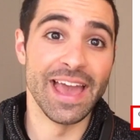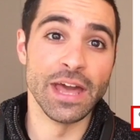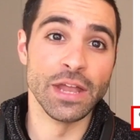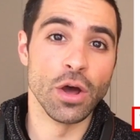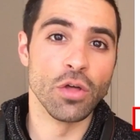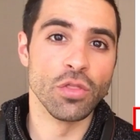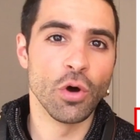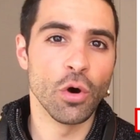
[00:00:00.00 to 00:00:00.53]

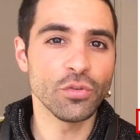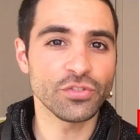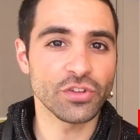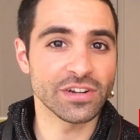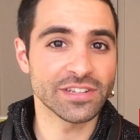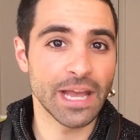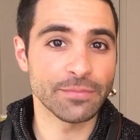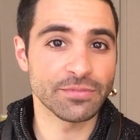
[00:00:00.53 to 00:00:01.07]
And those
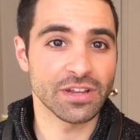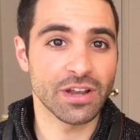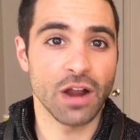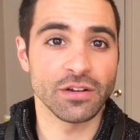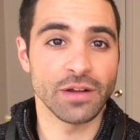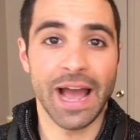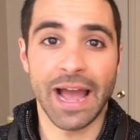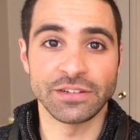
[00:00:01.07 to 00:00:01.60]
are types of
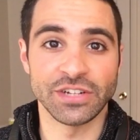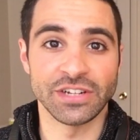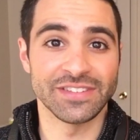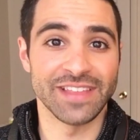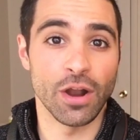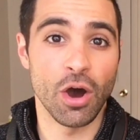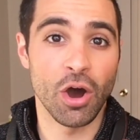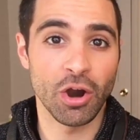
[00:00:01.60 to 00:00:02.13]
carbohydrates
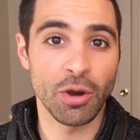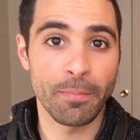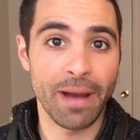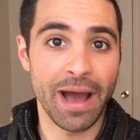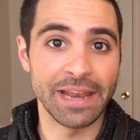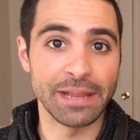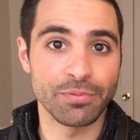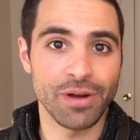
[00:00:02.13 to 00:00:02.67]
that our
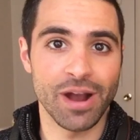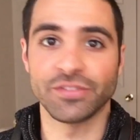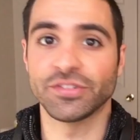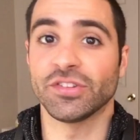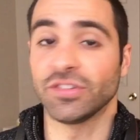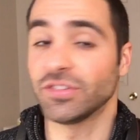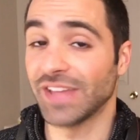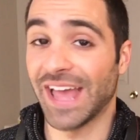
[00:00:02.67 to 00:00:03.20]
body
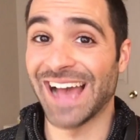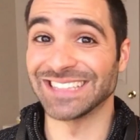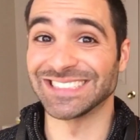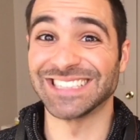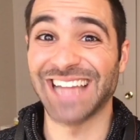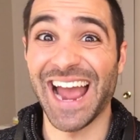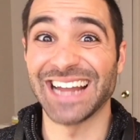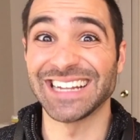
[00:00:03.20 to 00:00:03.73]
processes
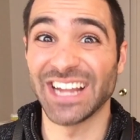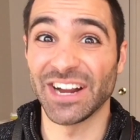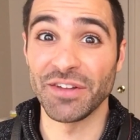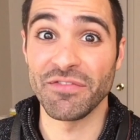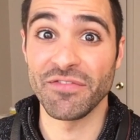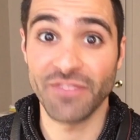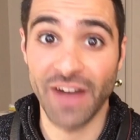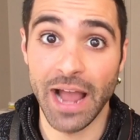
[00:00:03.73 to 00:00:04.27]
as
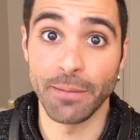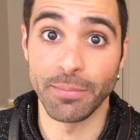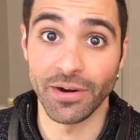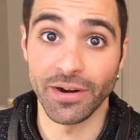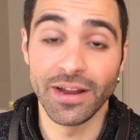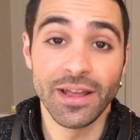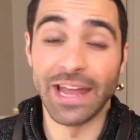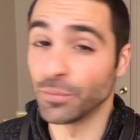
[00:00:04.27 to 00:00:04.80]
dietary
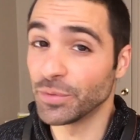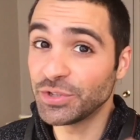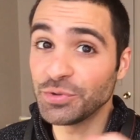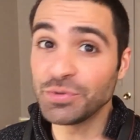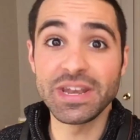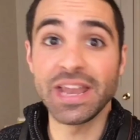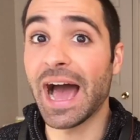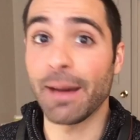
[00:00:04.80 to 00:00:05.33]
fiber. And we
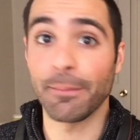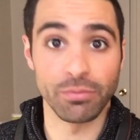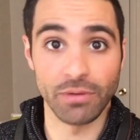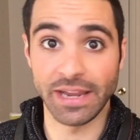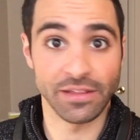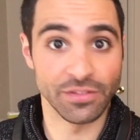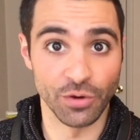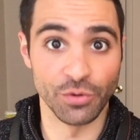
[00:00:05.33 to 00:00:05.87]
do not
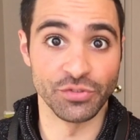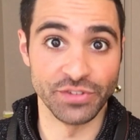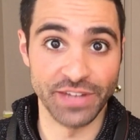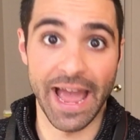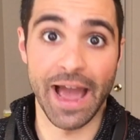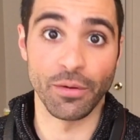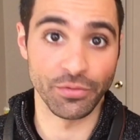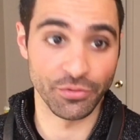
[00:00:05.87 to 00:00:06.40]
break those
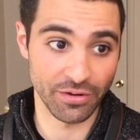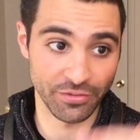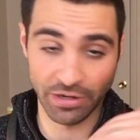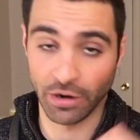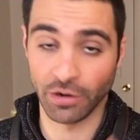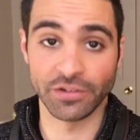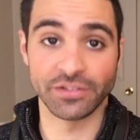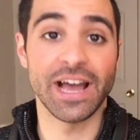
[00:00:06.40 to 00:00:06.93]
down.
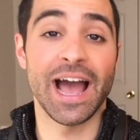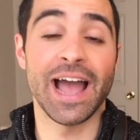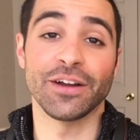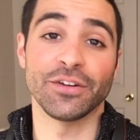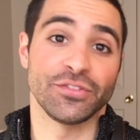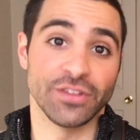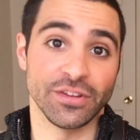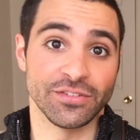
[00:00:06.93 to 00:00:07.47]
Throughout our
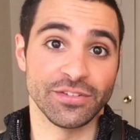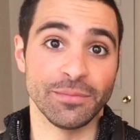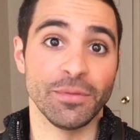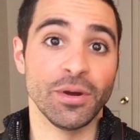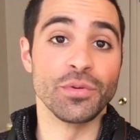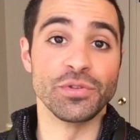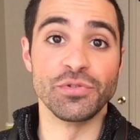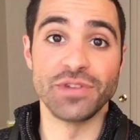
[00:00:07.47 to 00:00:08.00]
entire
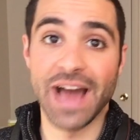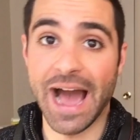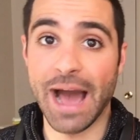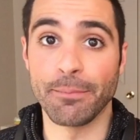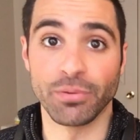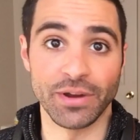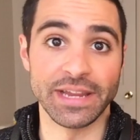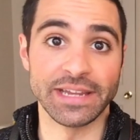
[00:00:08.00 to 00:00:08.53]
system, we do
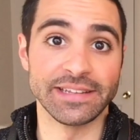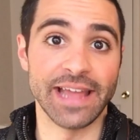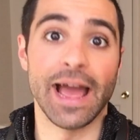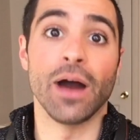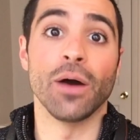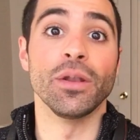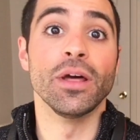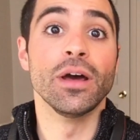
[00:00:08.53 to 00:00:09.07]
not break
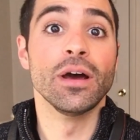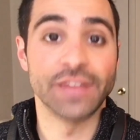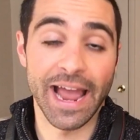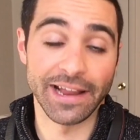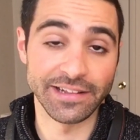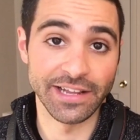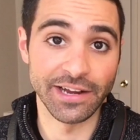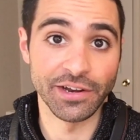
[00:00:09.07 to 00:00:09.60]
down
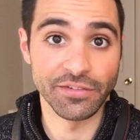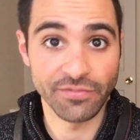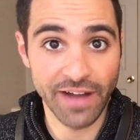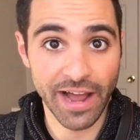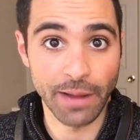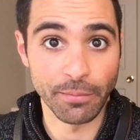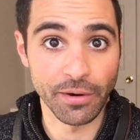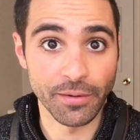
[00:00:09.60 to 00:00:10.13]
dietary
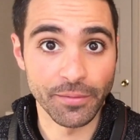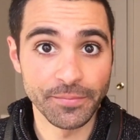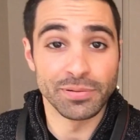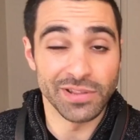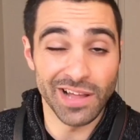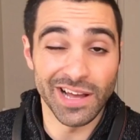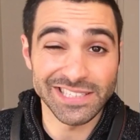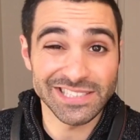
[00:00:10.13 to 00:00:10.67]
fiber.
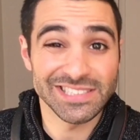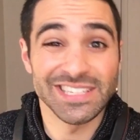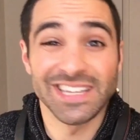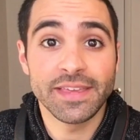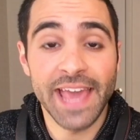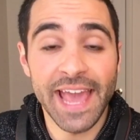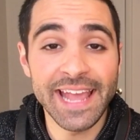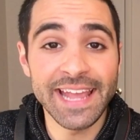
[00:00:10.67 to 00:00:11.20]
Plus,
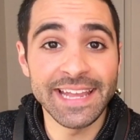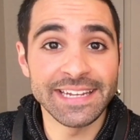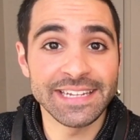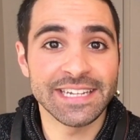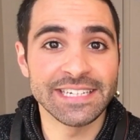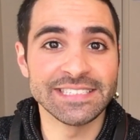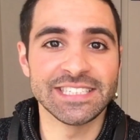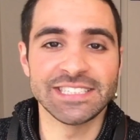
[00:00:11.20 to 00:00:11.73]

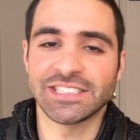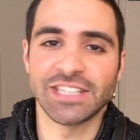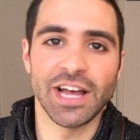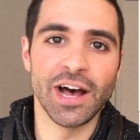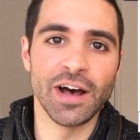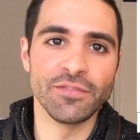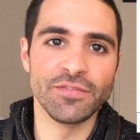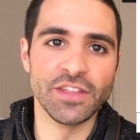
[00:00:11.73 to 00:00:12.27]
cane consists
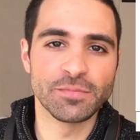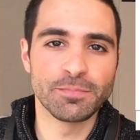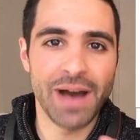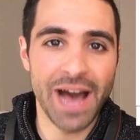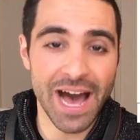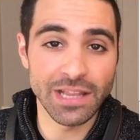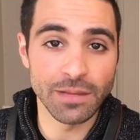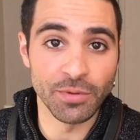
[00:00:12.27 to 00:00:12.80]
of this
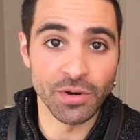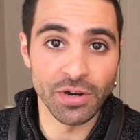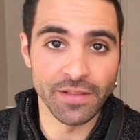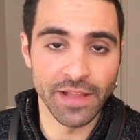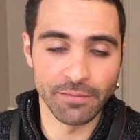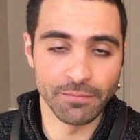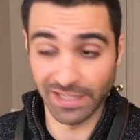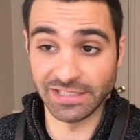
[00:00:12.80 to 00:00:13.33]
polymer
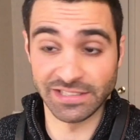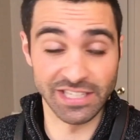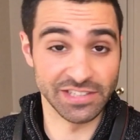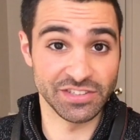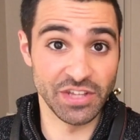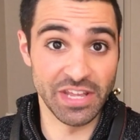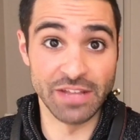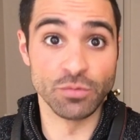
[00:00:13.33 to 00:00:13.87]
that
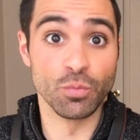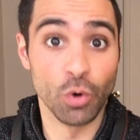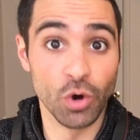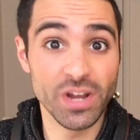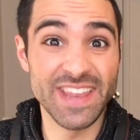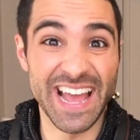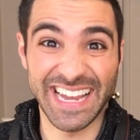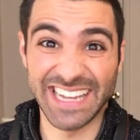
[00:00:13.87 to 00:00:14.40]
exists in
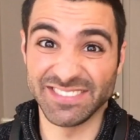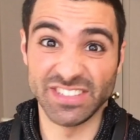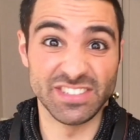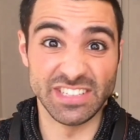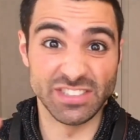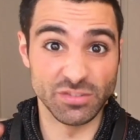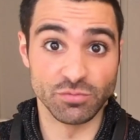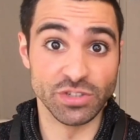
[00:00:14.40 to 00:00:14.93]
wood that gives
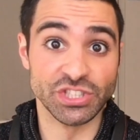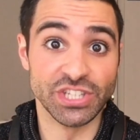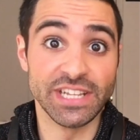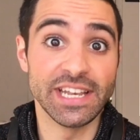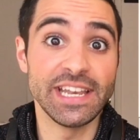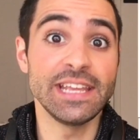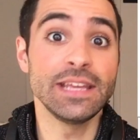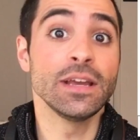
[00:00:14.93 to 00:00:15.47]
it its
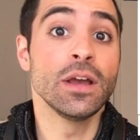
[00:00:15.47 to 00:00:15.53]
rigidity